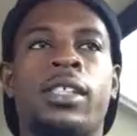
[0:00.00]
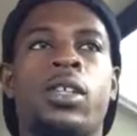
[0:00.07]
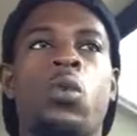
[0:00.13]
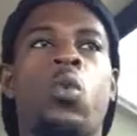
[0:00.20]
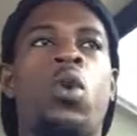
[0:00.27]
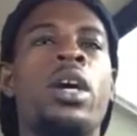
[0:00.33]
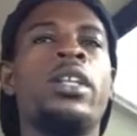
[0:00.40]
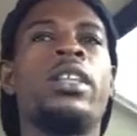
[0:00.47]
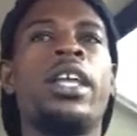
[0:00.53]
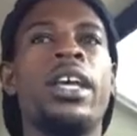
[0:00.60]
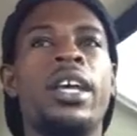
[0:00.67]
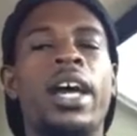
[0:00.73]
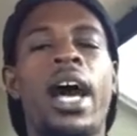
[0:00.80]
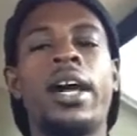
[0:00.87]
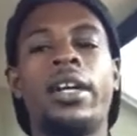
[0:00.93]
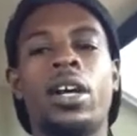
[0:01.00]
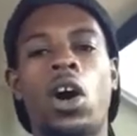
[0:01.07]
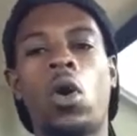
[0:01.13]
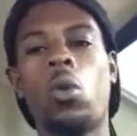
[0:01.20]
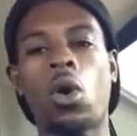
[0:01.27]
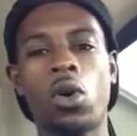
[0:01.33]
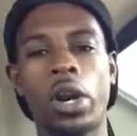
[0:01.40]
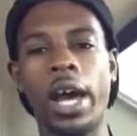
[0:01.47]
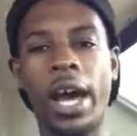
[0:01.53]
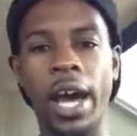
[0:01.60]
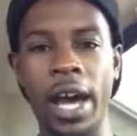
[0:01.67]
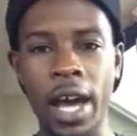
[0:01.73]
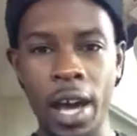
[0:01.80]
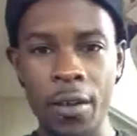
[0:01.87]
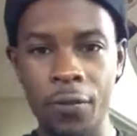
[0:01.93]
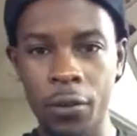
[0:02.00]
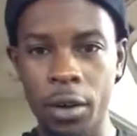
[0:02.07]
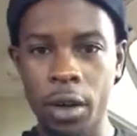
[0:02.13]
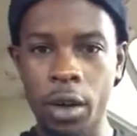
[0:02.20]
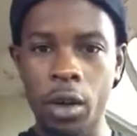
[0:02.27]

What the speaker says: And one thing I don't want to have